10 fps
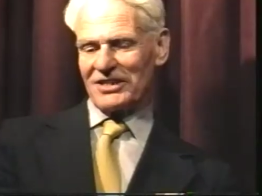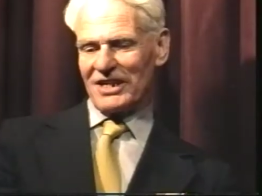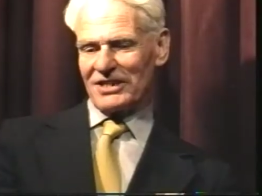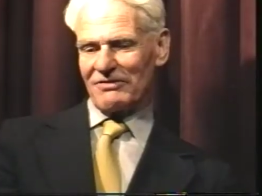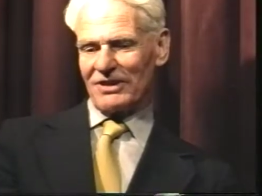the
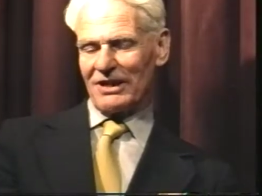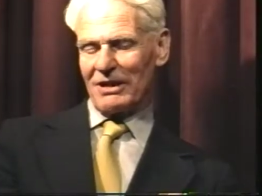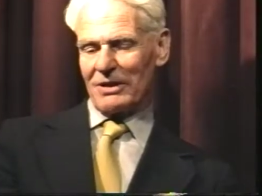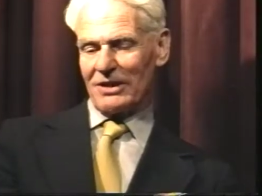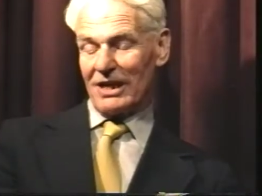sense of it, and
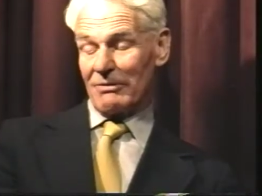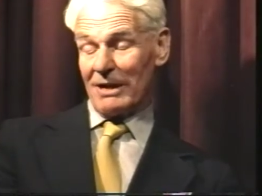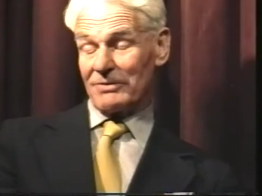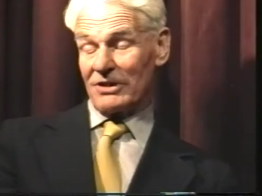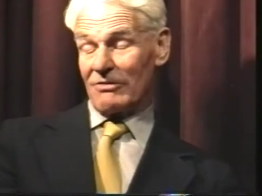they, and they were
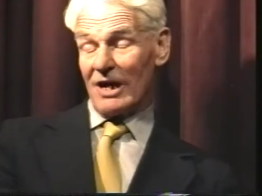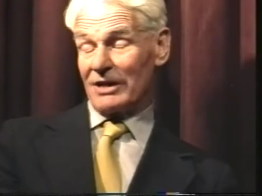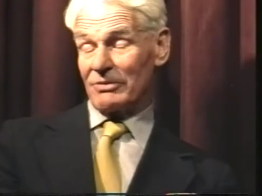absolutely right.